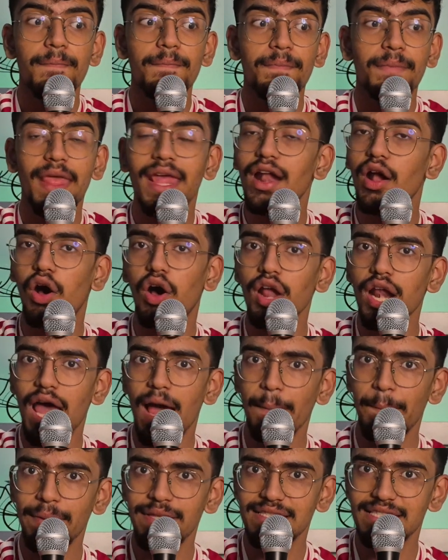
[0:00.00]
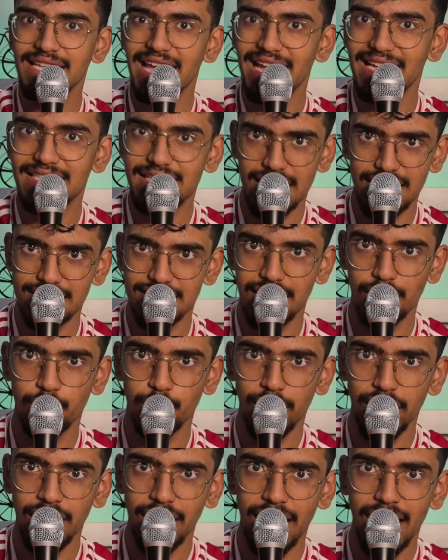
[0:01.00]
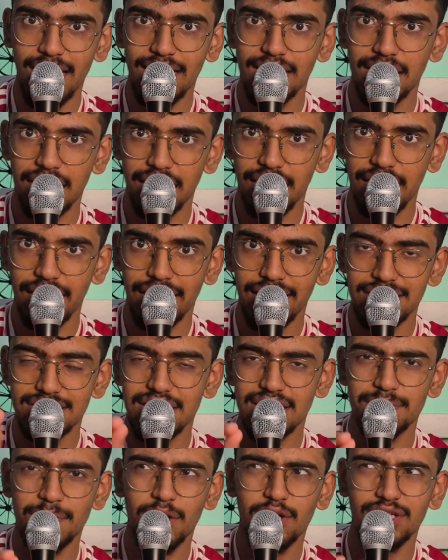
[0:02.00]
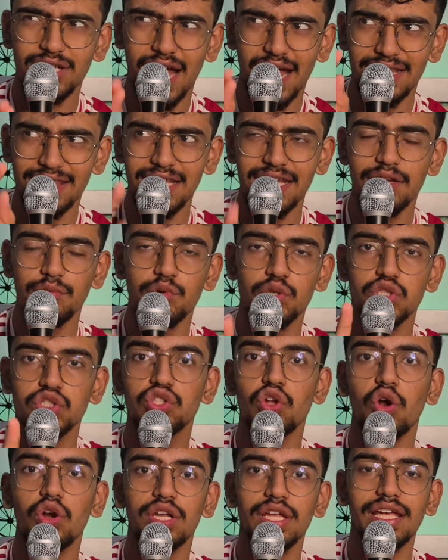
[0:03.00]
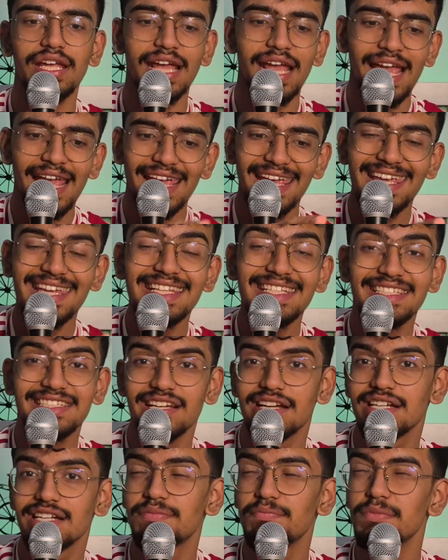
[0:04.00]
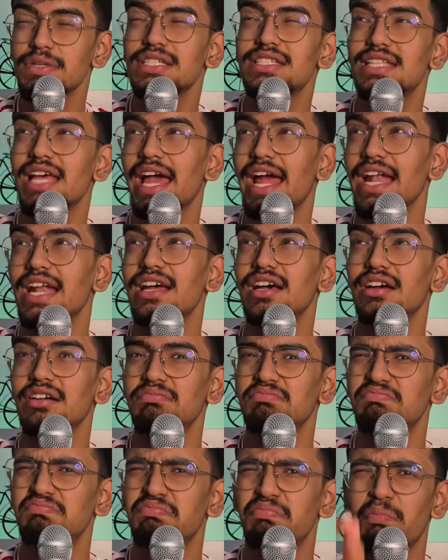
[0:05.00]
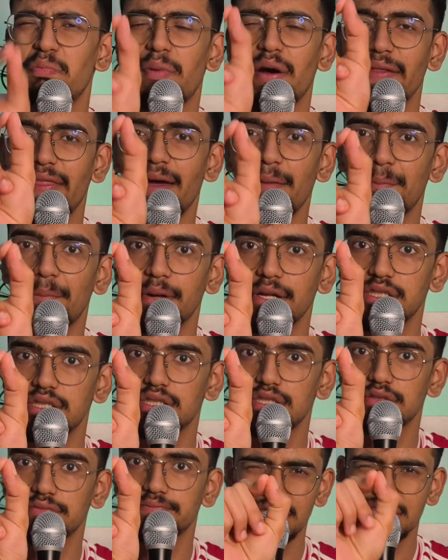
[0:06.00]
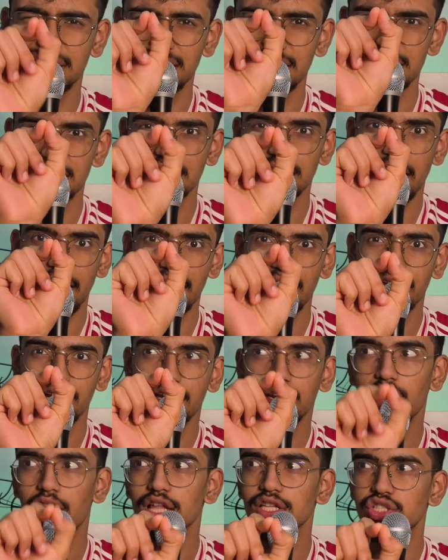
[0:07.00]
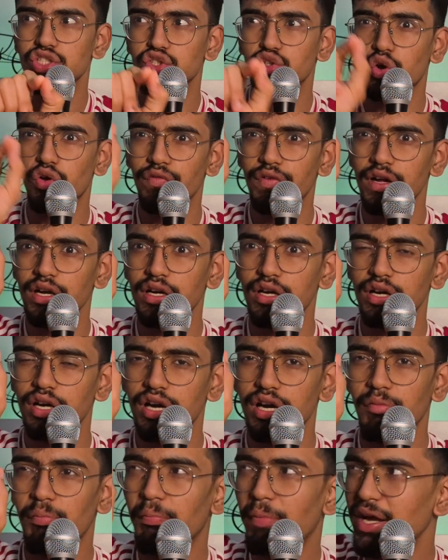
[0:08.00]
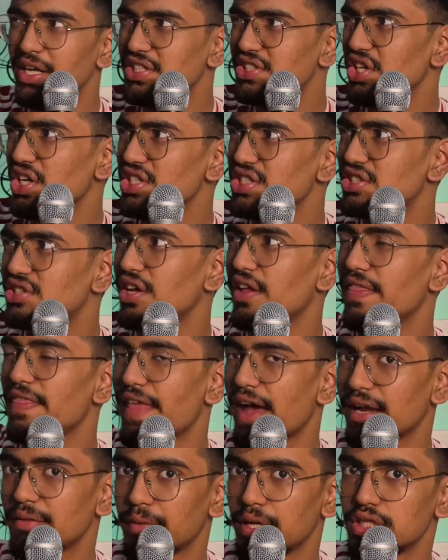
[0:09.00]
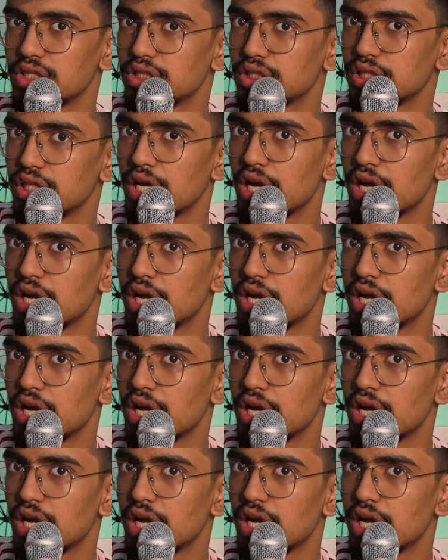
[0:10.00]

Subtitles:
It all happens the exact same way, and it's just because I think it was Totti. He just missed the header by that much. His header glanced over by just that much.